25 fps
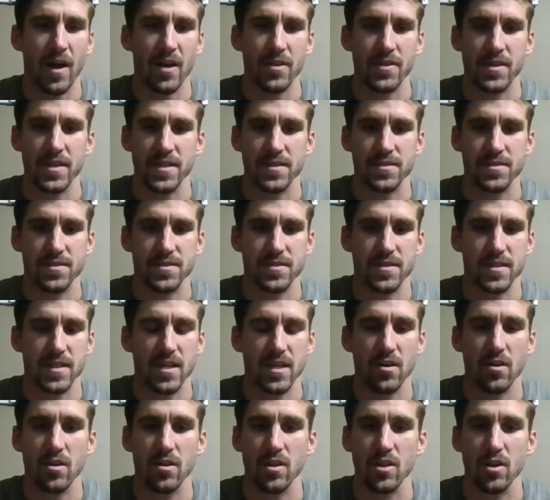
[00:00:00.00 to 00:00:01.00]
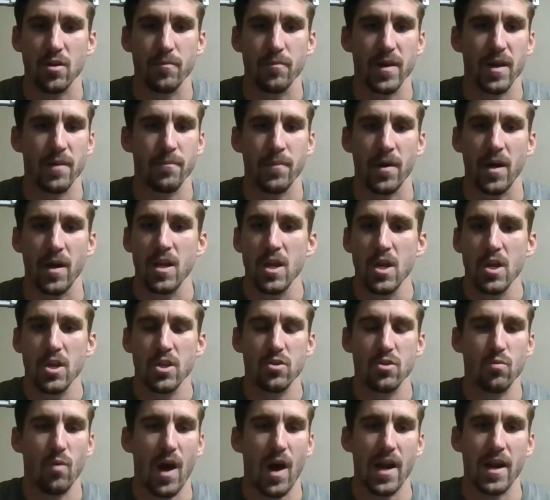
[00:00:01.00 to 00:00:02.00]
this here in a little bit, but
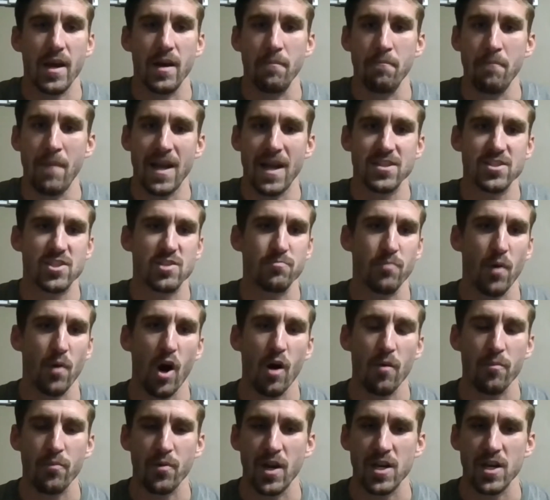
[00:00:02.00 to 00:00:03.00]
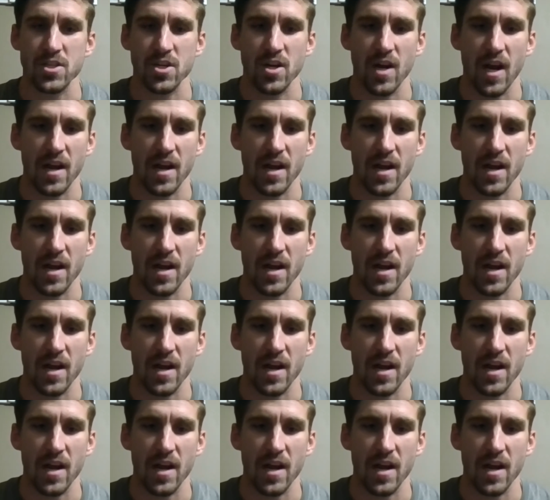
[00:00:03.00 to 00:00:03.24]
you want immense ball pressure.